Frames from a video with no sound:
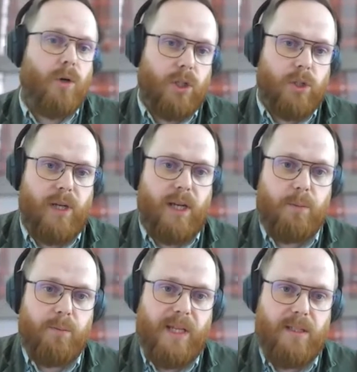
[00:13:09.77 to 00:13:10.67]
or
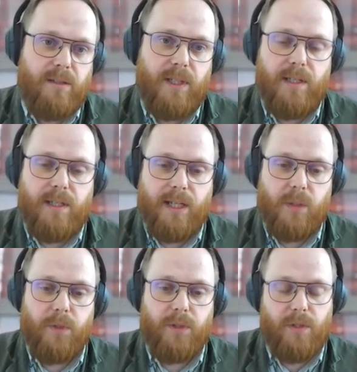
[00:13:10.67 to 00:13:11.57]
create a mix of these
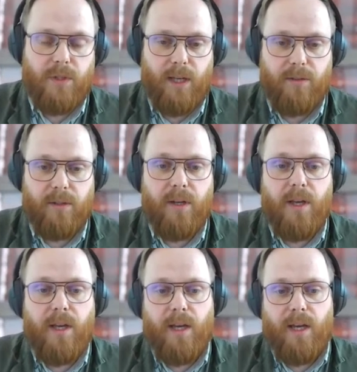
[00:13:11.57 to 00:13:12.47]
experts together.
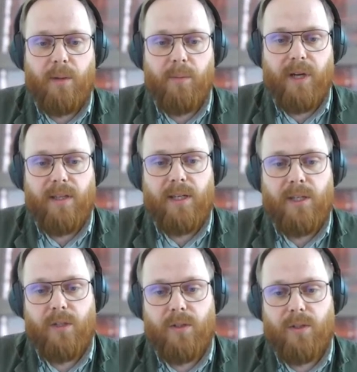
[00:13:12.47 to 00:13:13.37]
And by
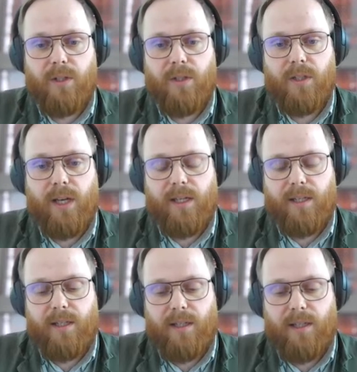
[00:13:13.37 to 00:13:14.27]
then you could
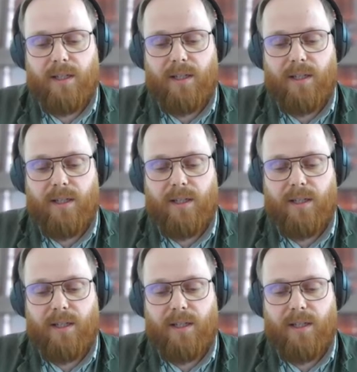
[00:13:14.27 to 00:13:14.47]
create,